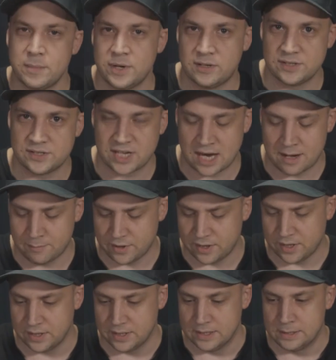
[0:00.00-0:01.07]
a mirrorless
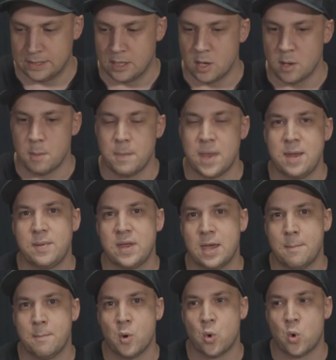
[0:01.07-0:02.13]
camera, maybe
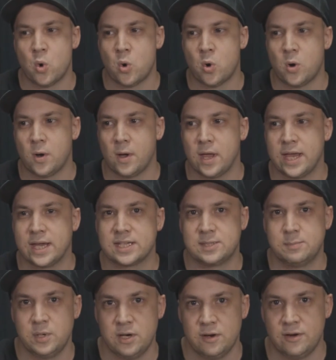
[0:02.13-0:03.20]
a more
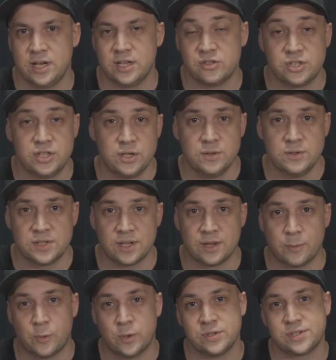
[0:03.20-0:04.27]
experienced user
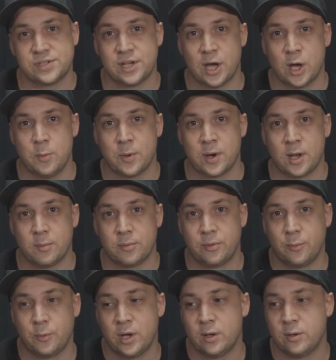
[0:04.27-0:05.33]
that wants to open up
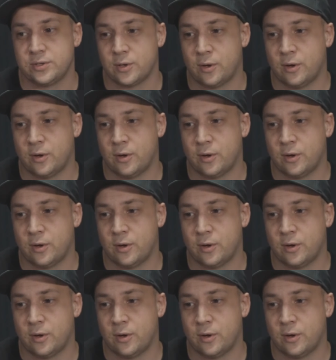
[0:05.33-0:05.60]
the world